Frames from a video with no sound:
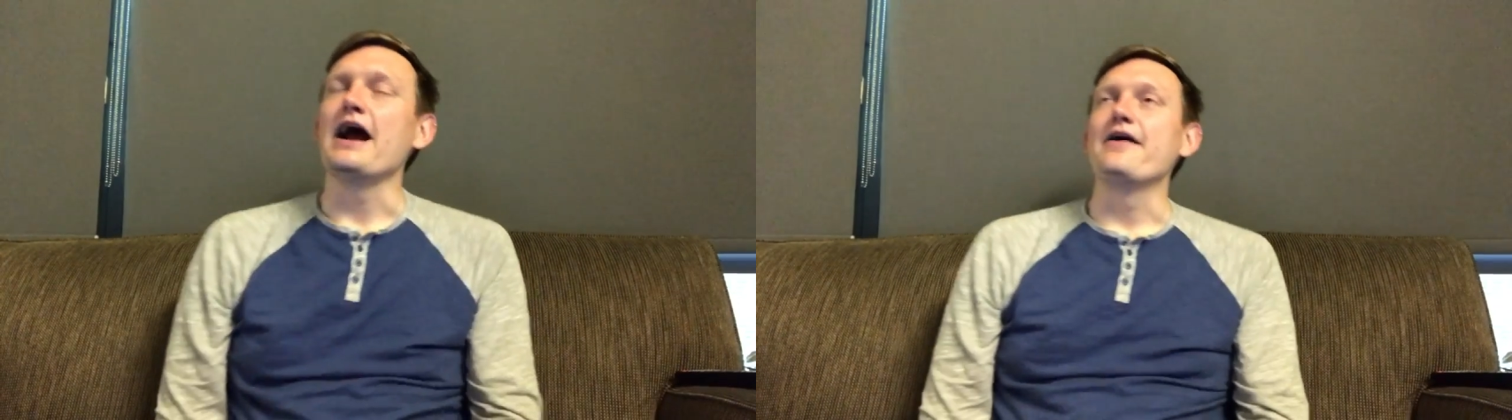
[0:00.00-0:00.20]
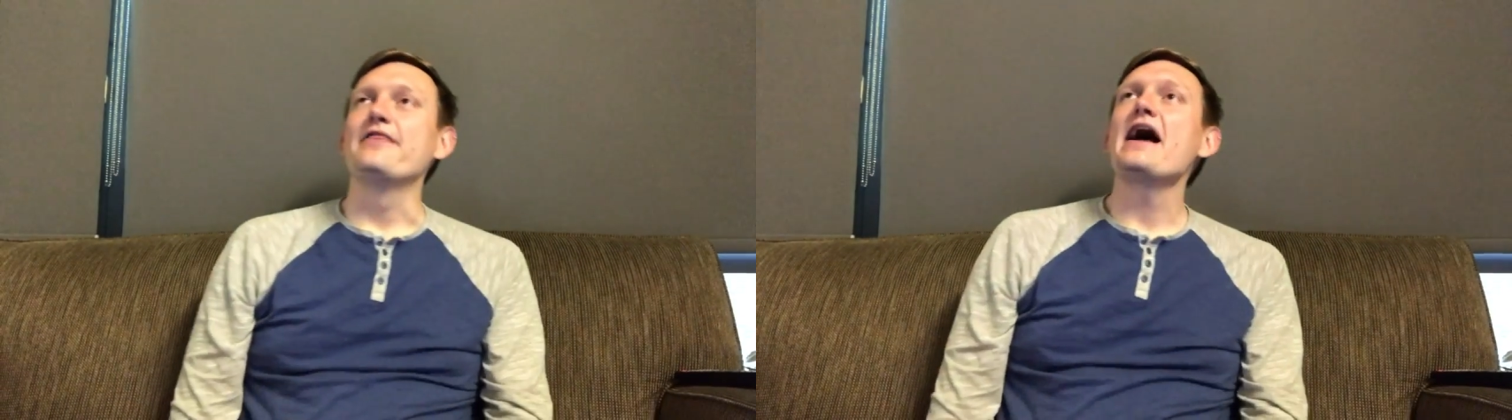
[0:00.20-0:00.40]

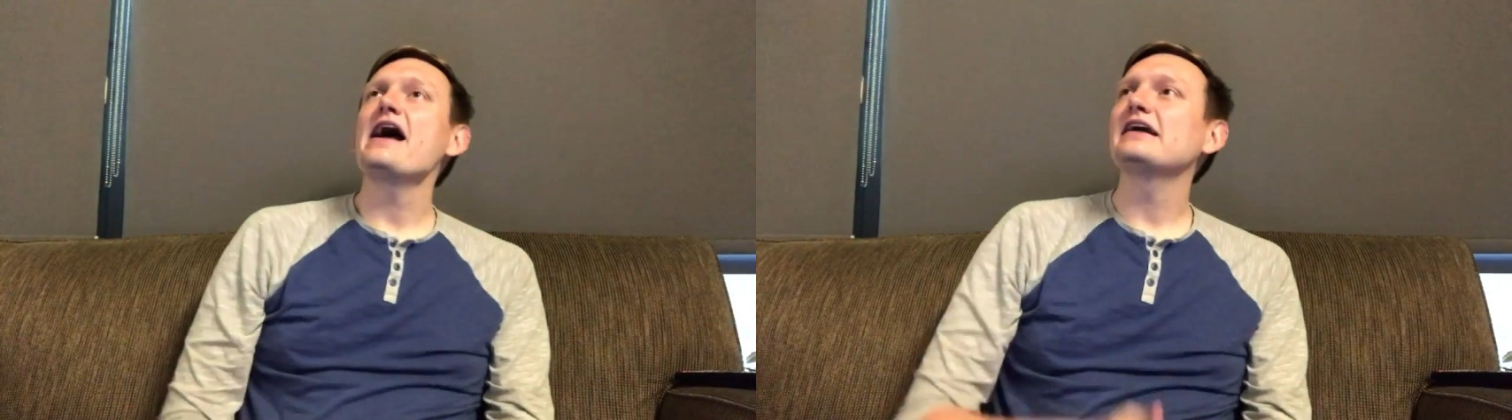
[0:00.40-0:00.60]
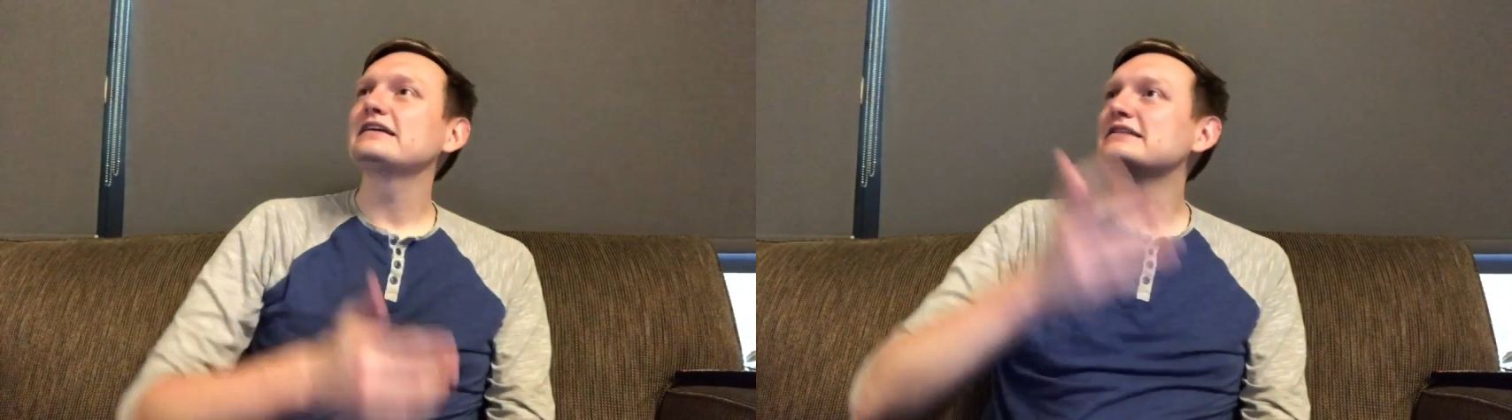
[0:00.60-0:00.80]
And
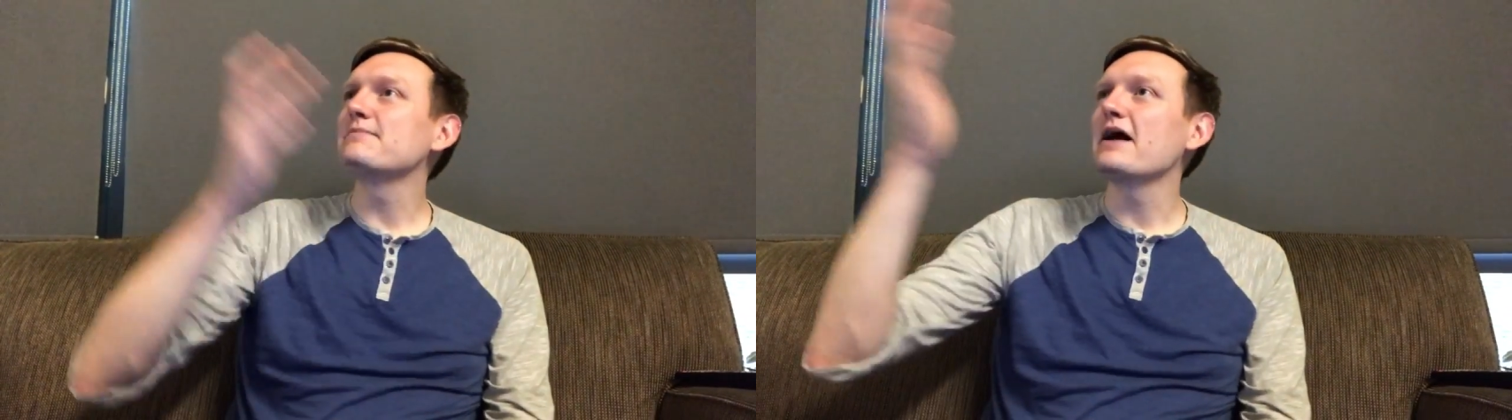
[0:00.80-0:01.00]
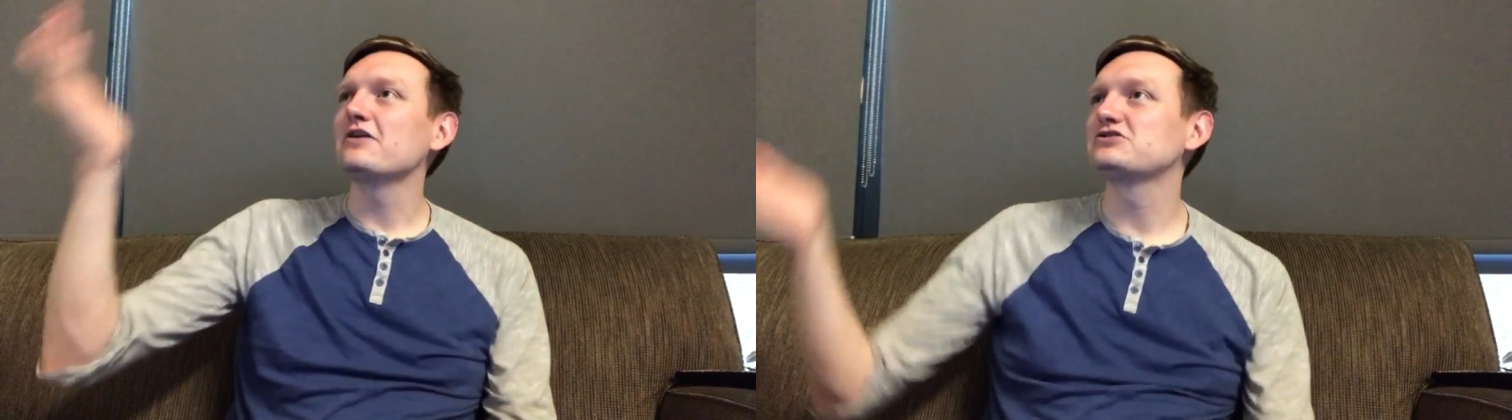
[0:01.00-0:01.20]
that
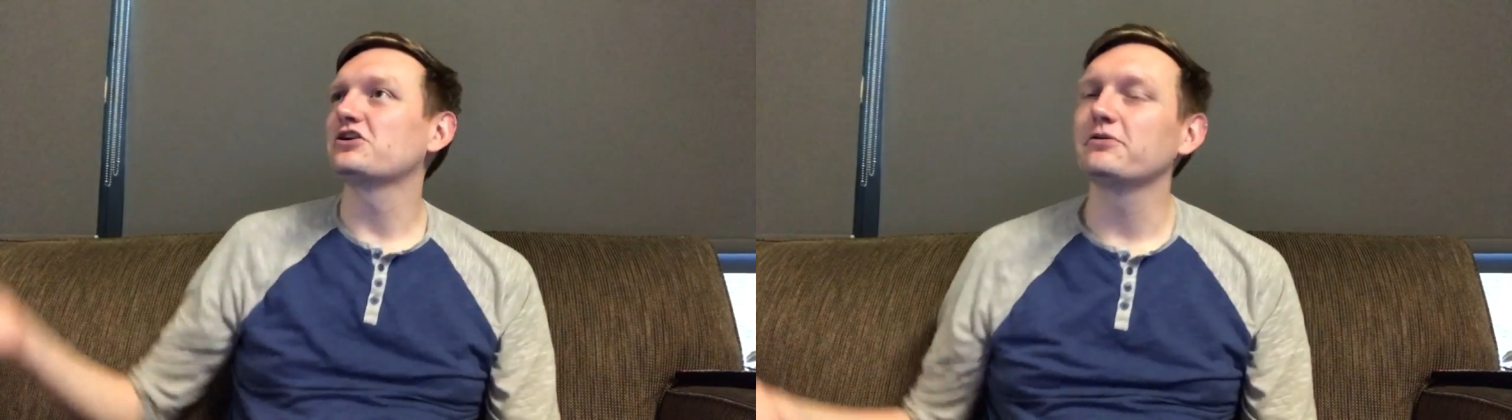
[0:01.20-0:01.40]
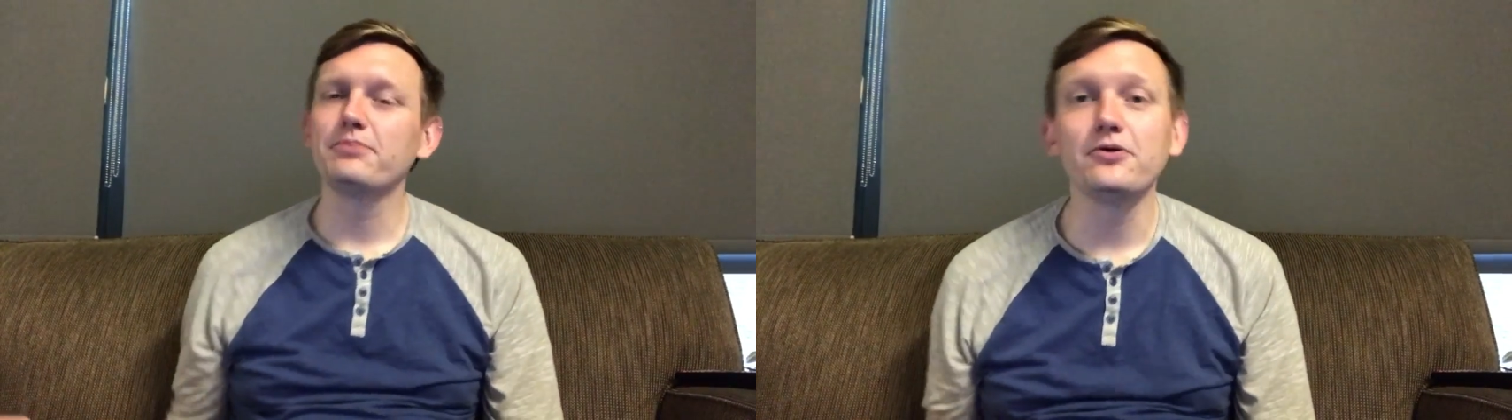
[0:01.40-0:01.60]
somehow
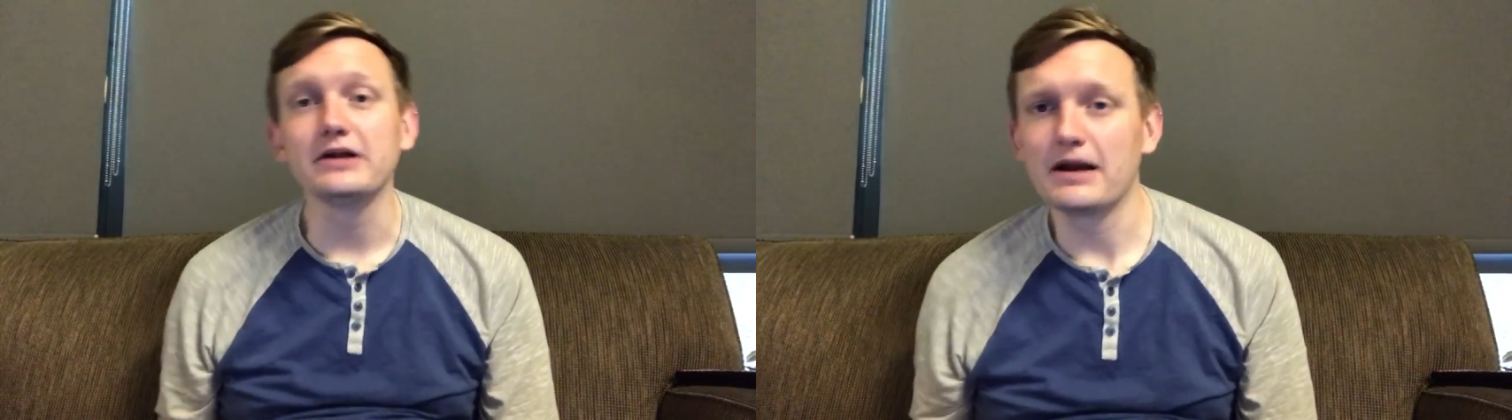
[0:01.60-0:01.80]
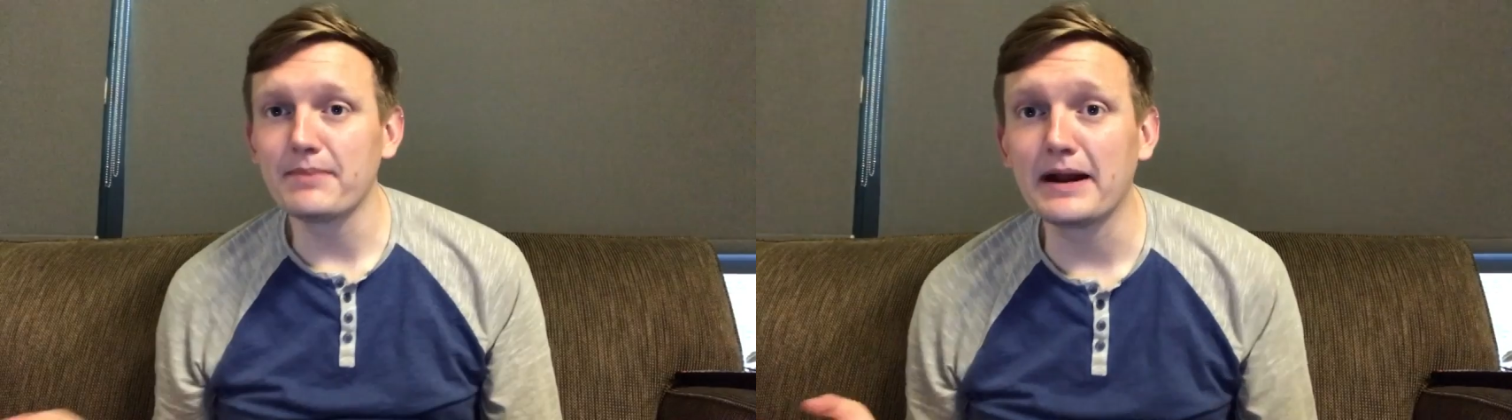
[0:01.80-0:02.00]
started pulling up